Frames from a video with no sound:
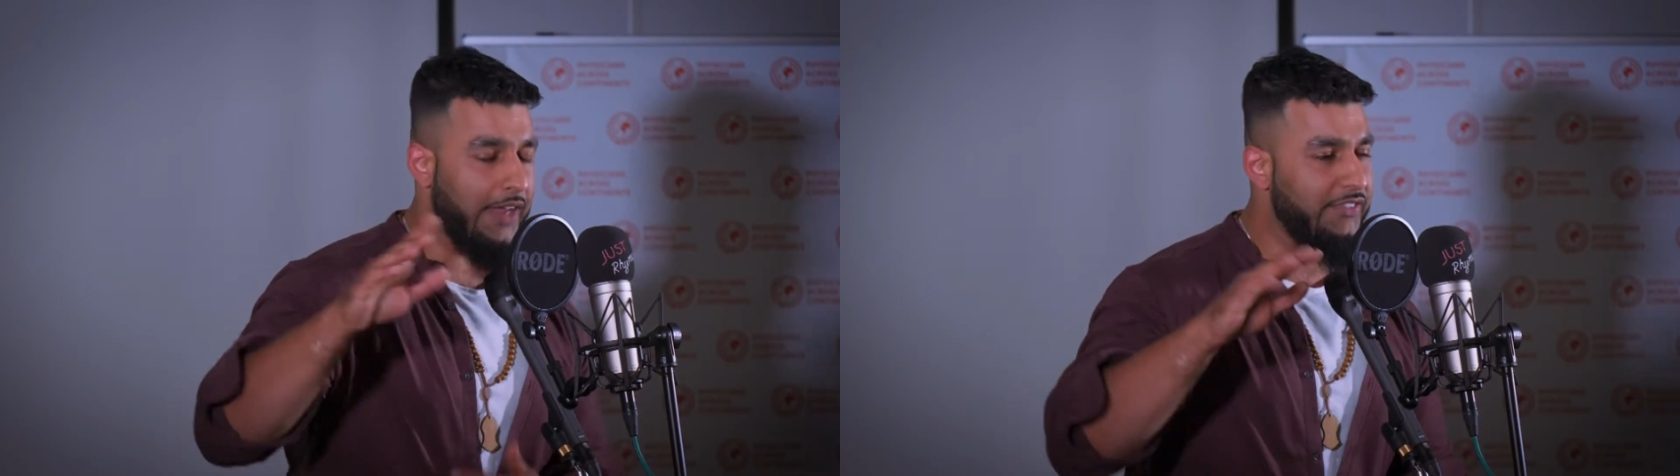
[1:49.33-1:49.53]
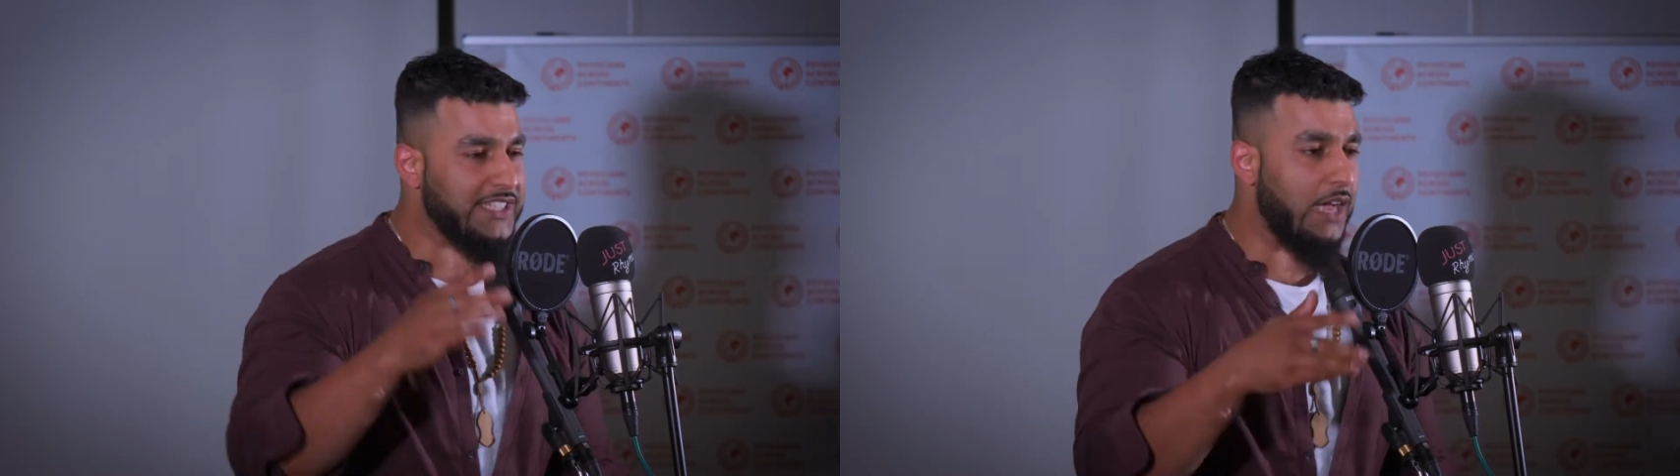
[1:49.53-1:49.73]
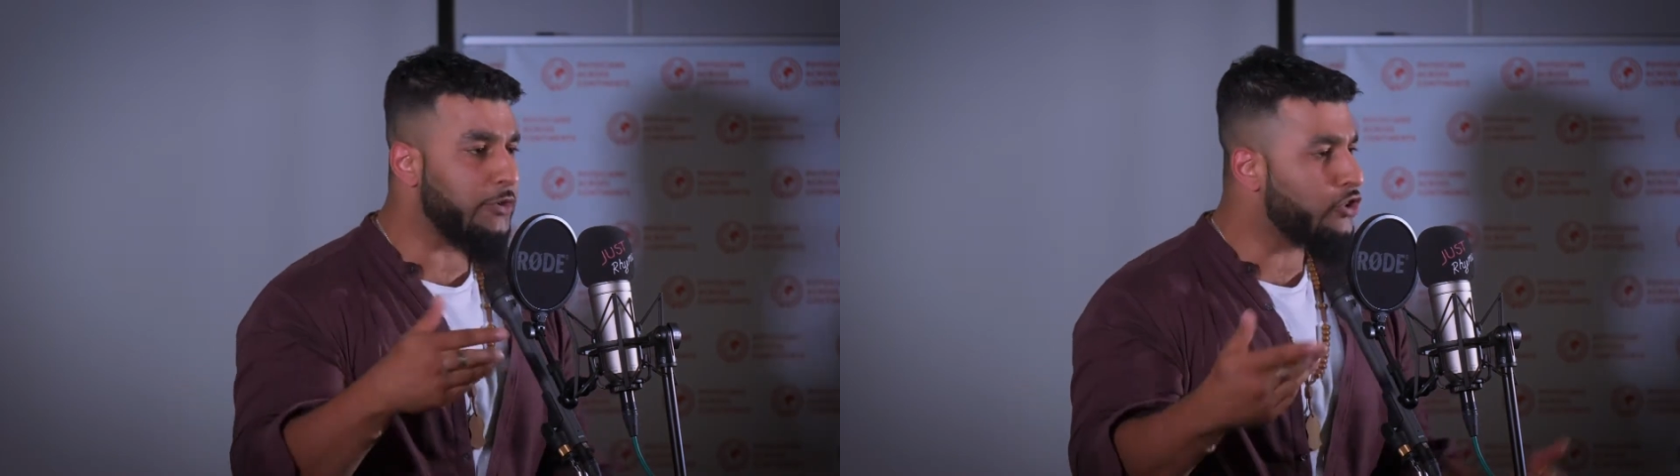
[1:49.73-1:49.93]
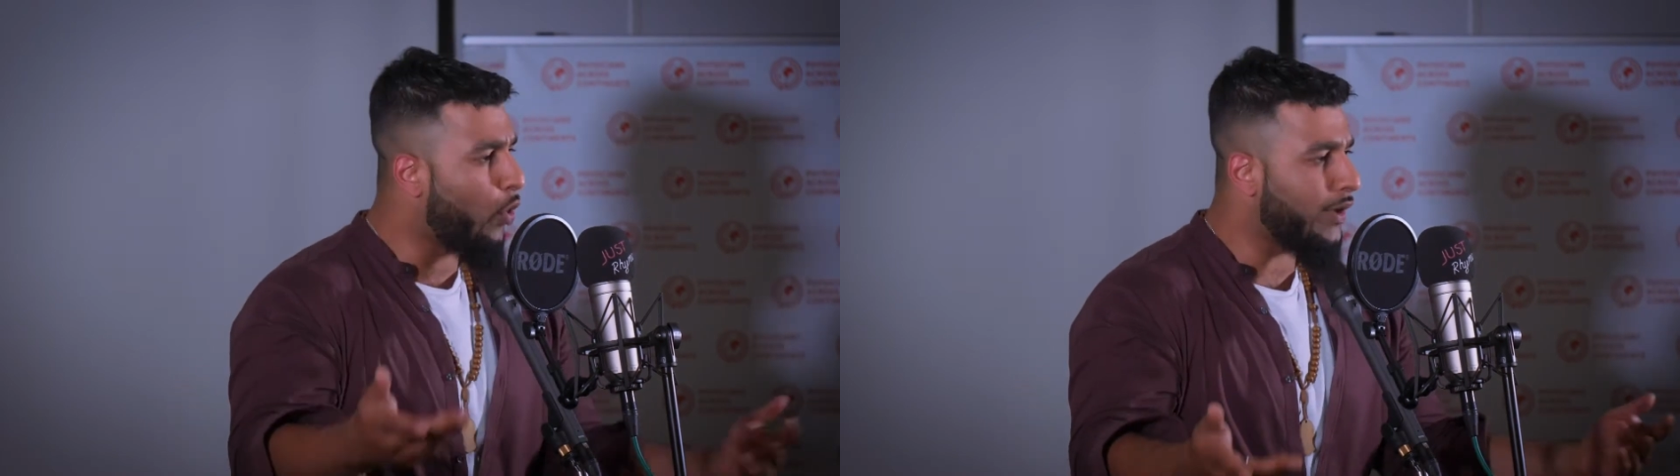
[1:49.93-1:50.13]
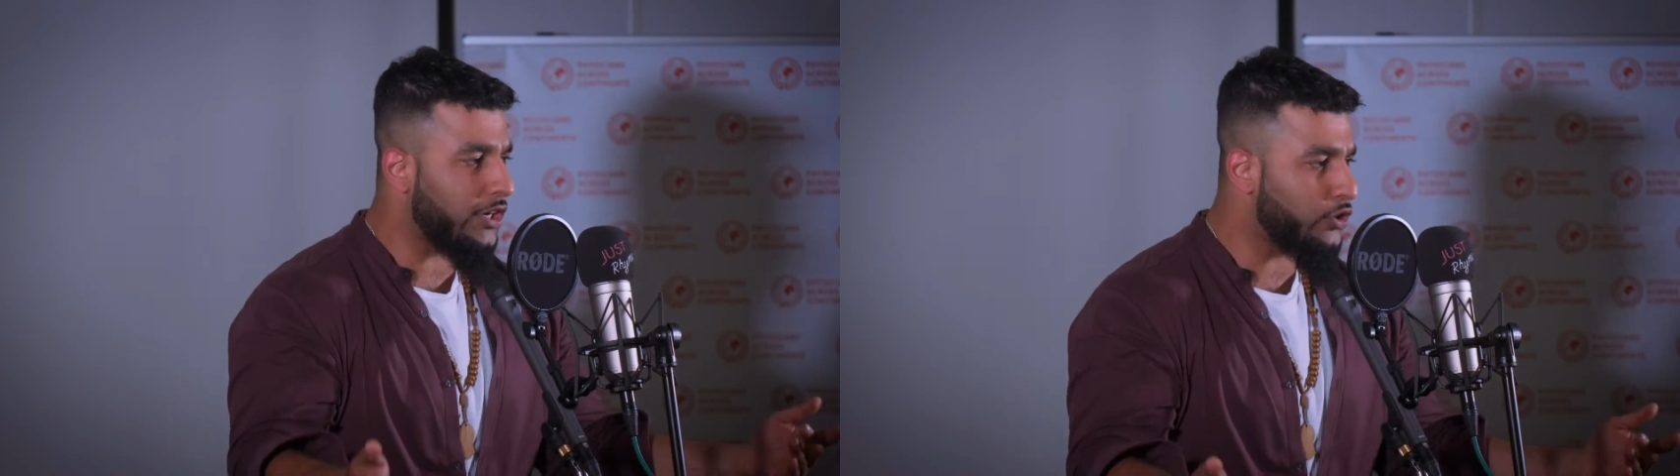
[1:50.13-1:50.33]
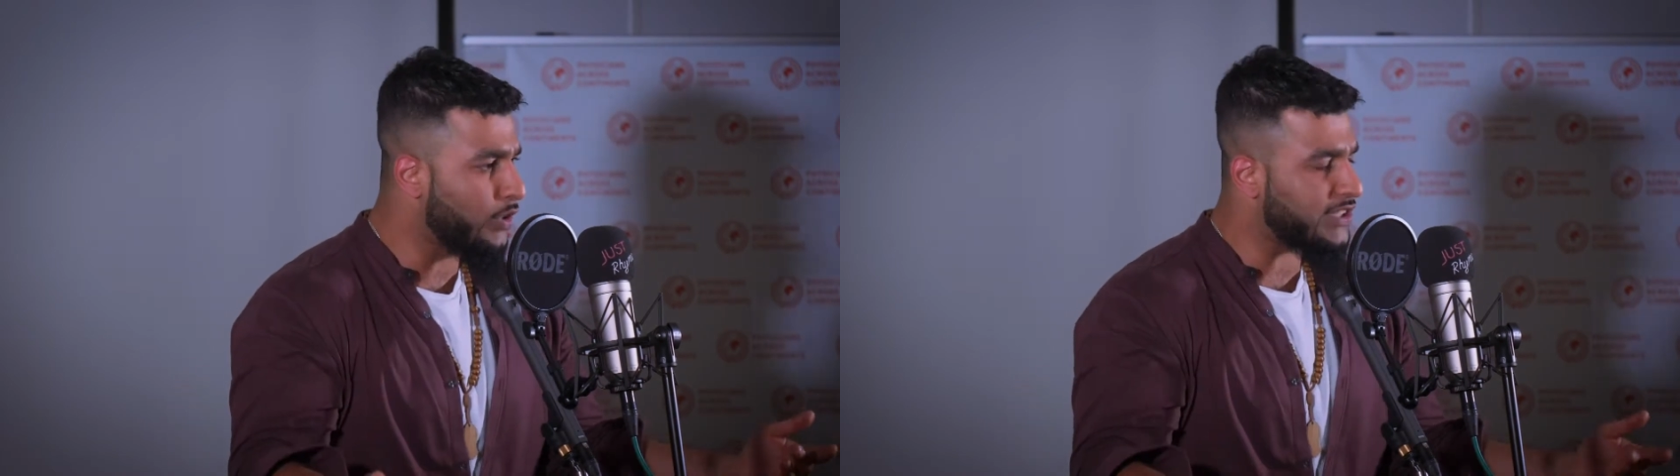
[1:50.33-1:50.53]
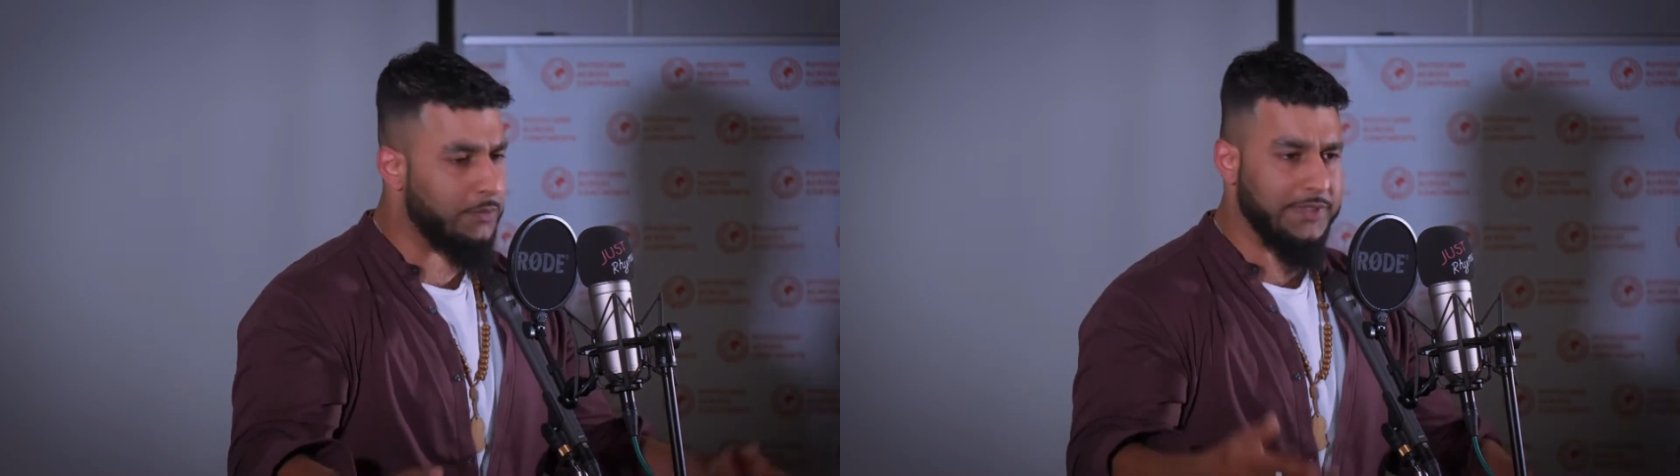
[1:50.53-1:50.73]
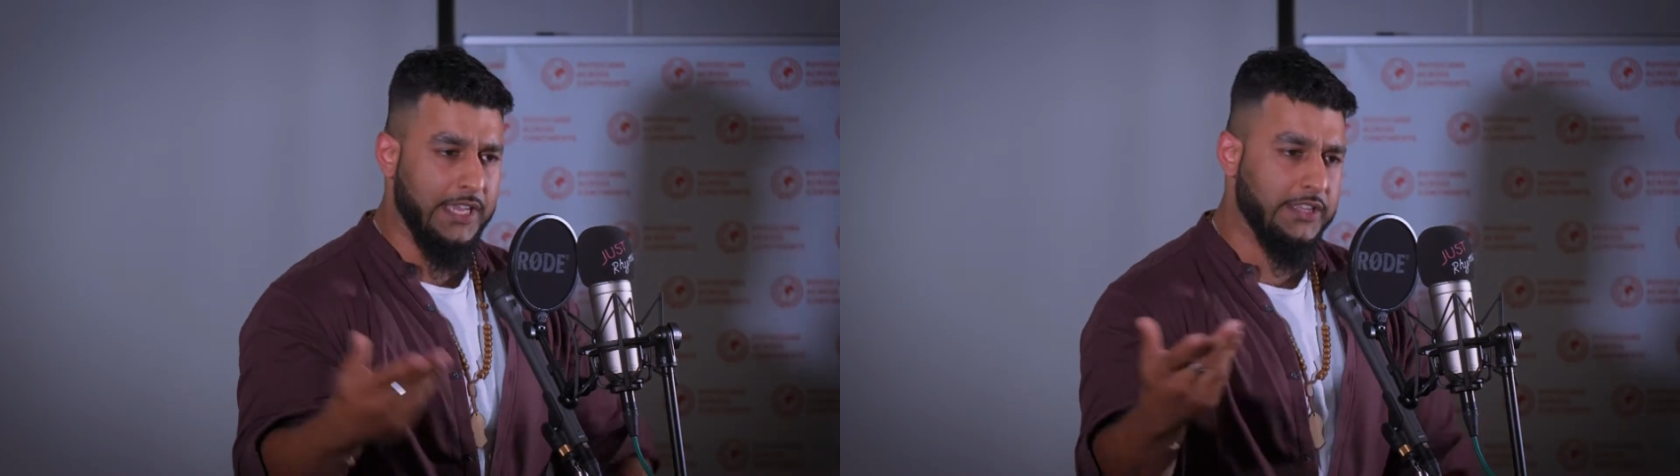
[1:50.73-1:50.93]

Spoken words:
every time you don't want to do something